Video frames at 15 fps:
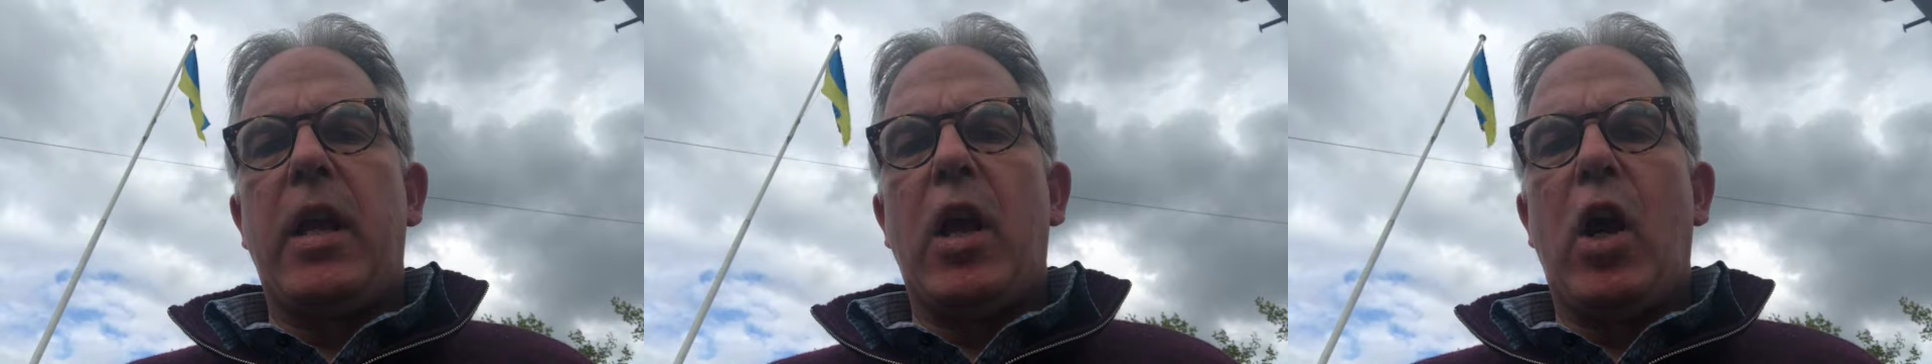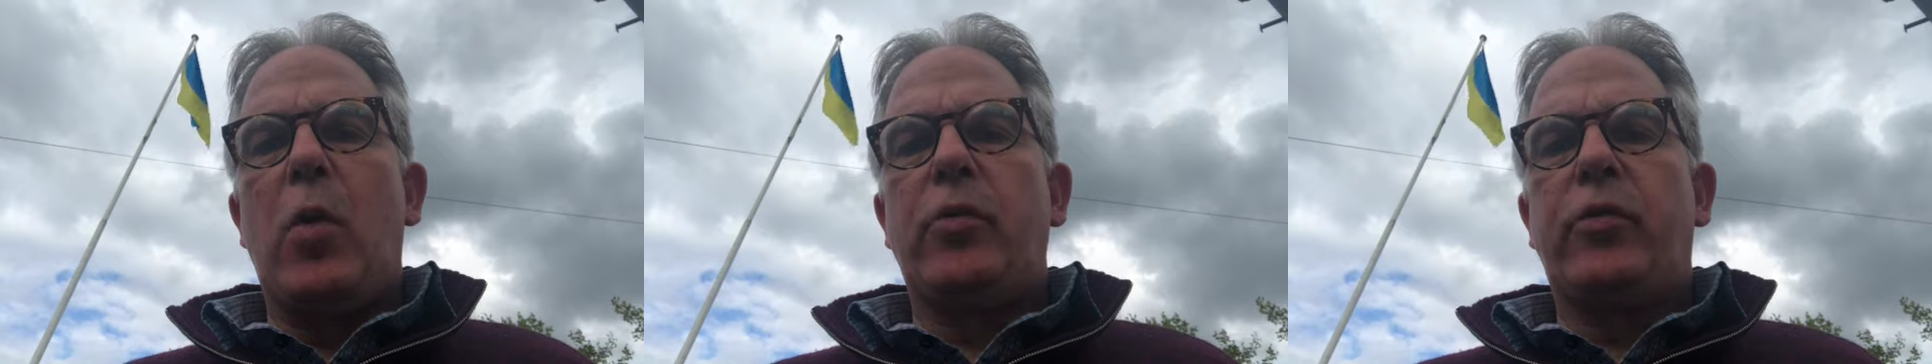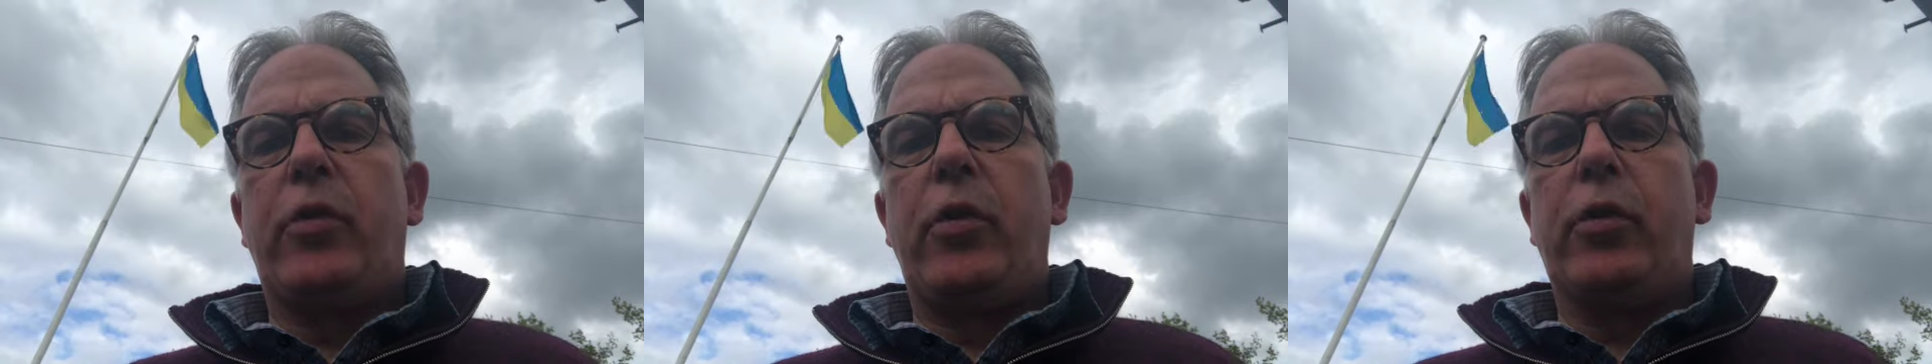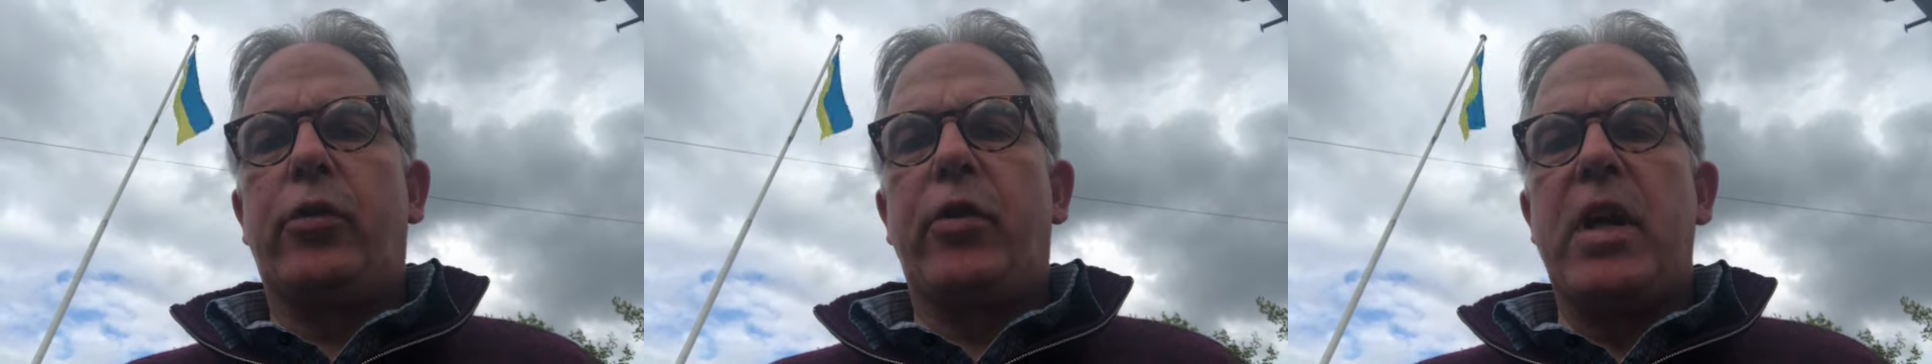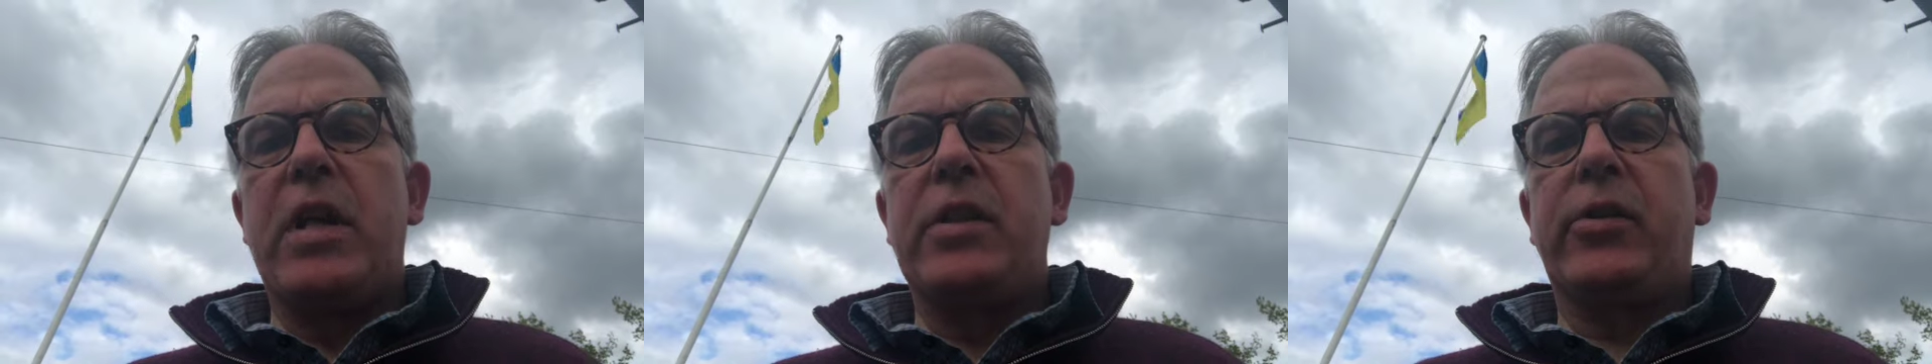Homes for
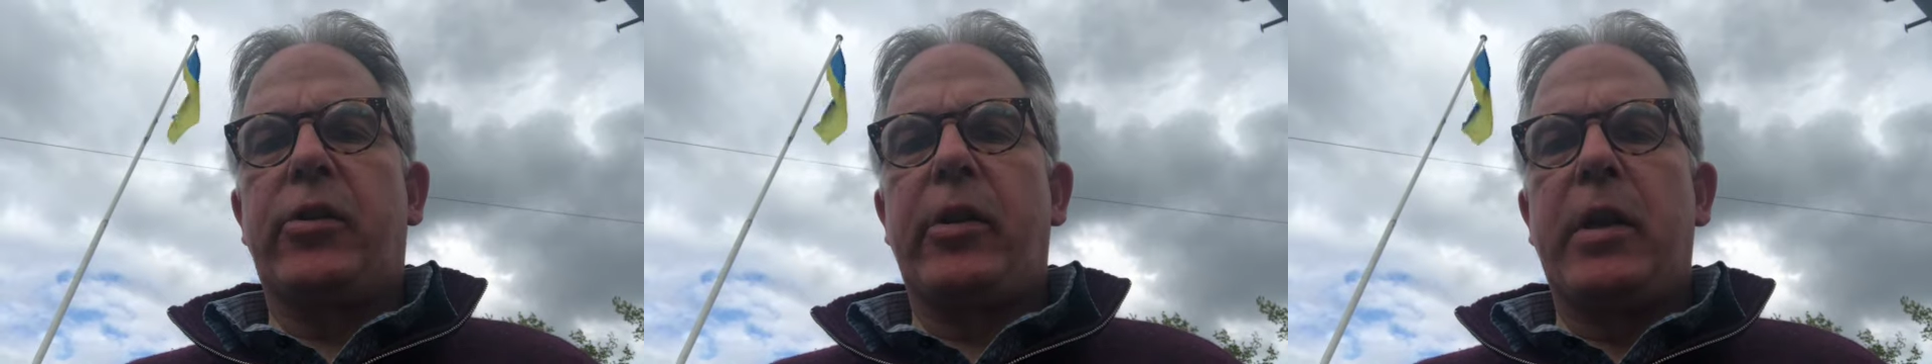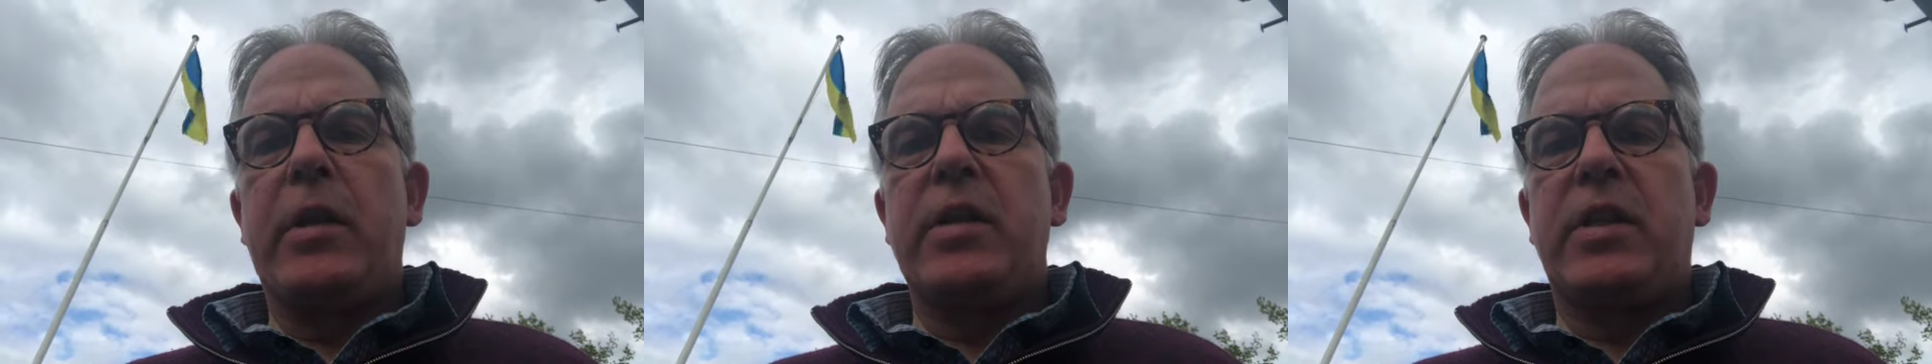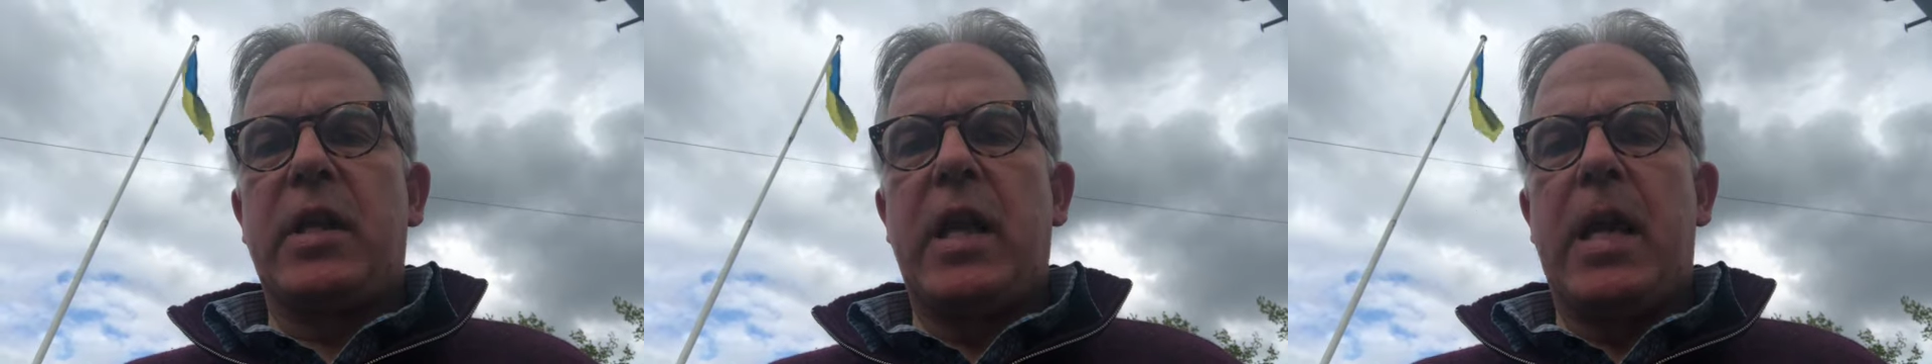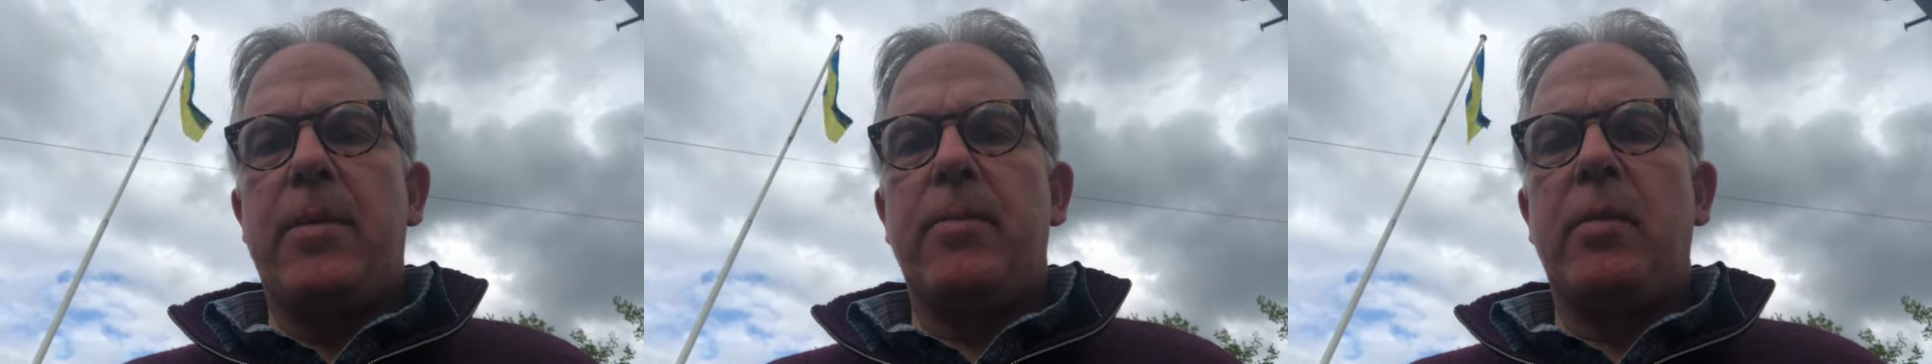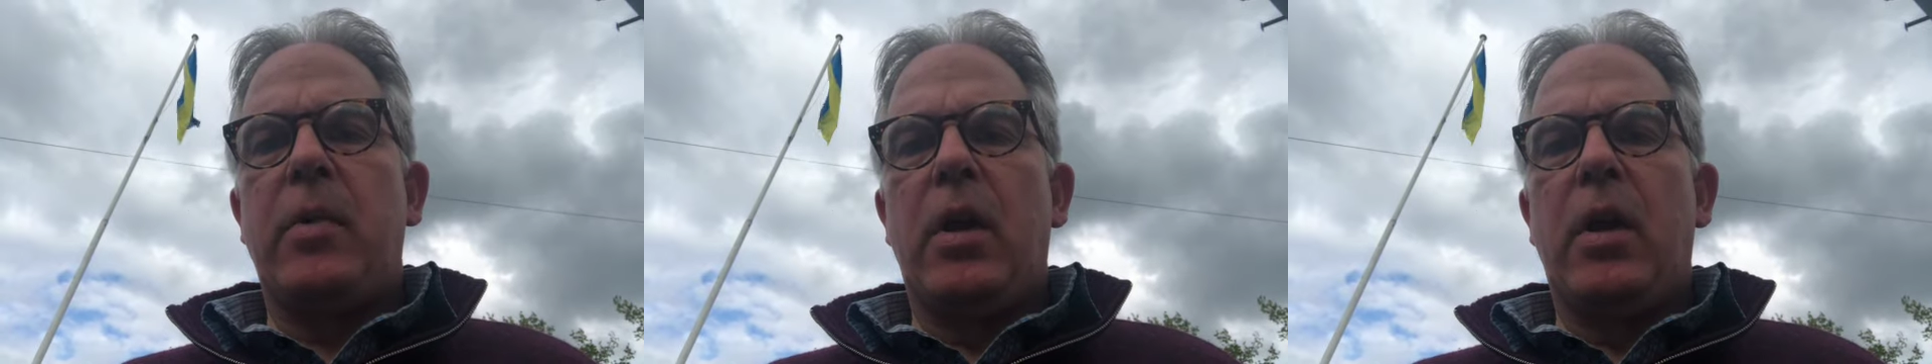Ukraine scheme.